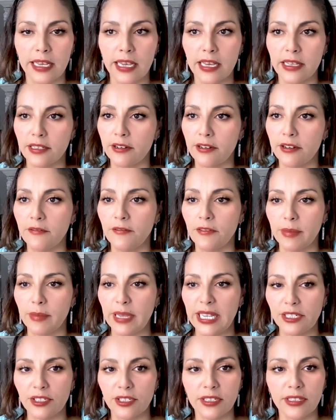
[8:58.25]
The other
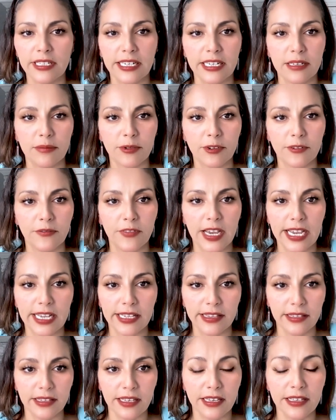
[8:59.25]
information that it
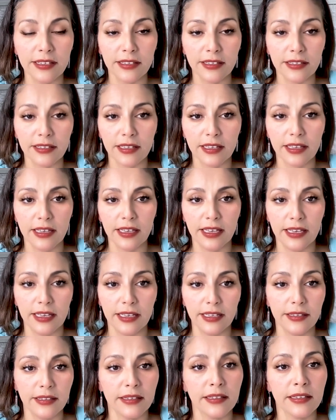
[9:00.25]
provides us
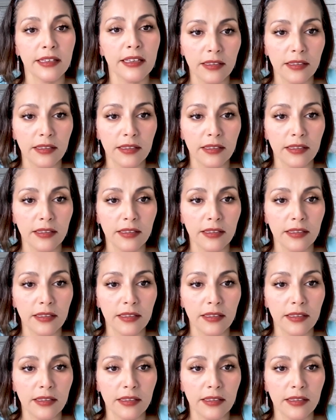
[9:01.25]
is